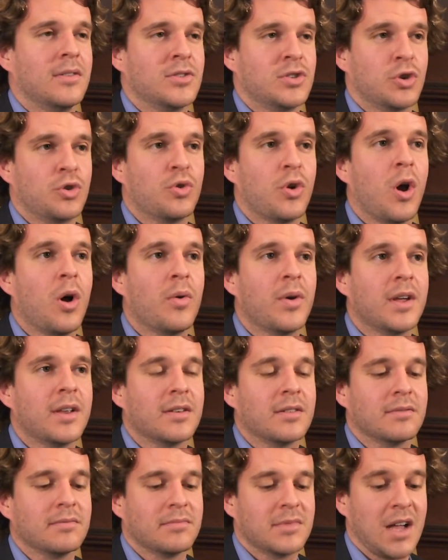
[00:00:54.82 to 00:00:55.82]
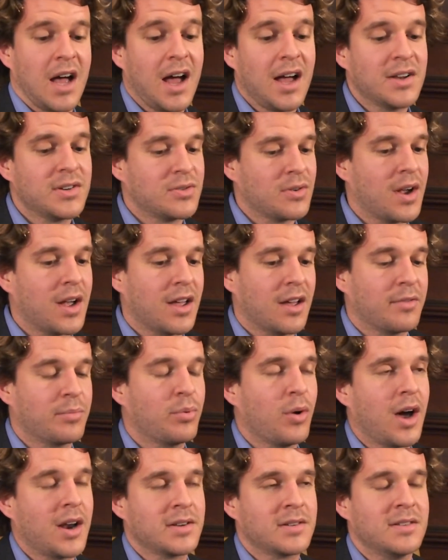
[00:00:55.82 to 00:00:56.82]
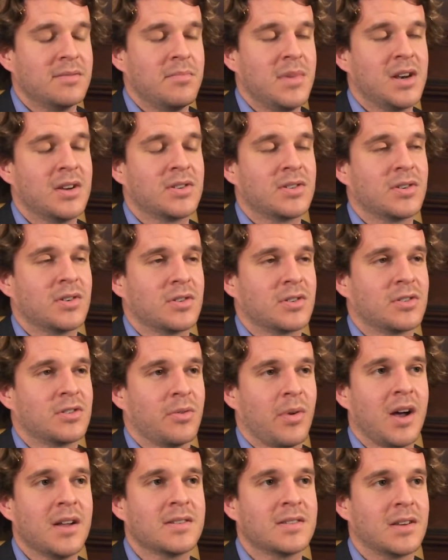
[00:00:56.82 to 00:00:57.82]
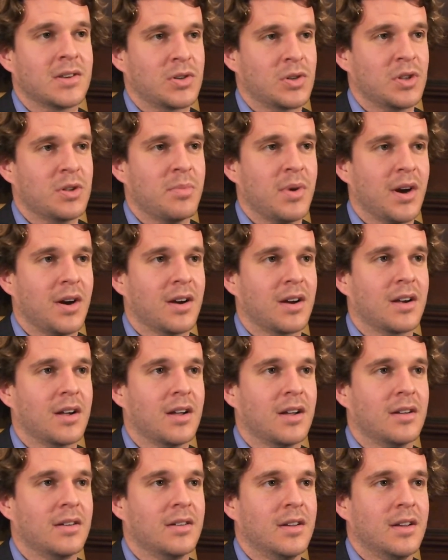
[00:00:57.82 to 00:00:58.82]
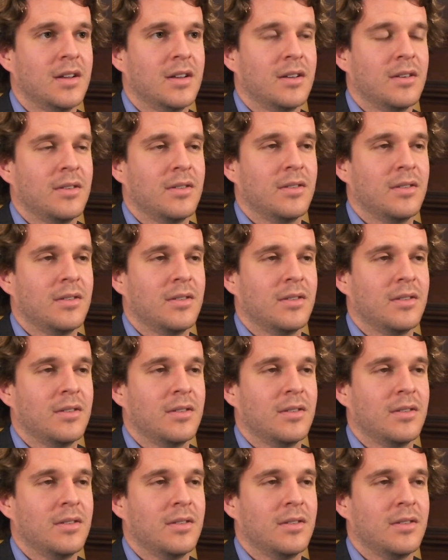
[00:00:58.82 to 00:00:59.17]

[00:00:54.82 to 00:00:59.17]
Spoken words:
there's a growing cadre of Protestant ministers throughout Central America,